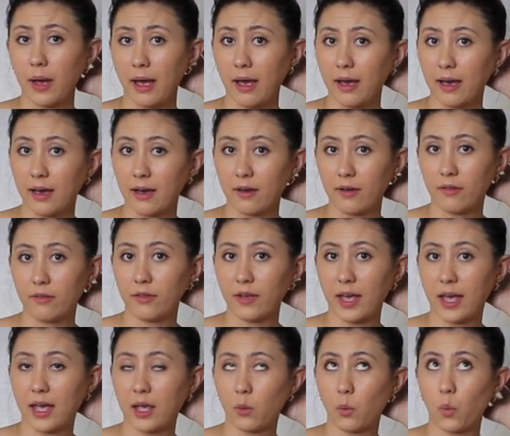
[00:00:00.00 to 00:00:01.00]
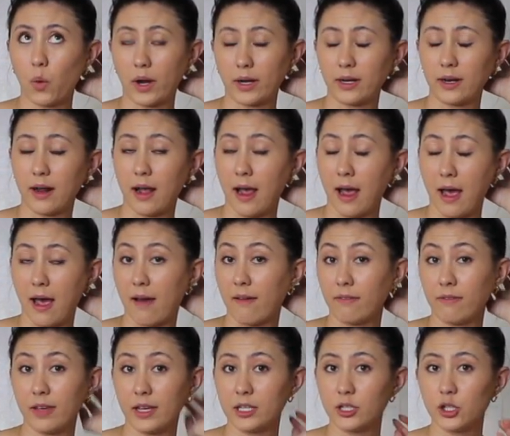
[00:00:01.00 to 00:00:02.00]
have a 1.5
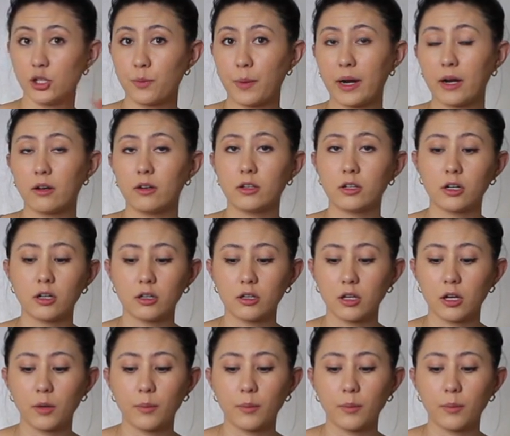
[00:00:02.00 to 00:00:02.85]
inch barrel curler,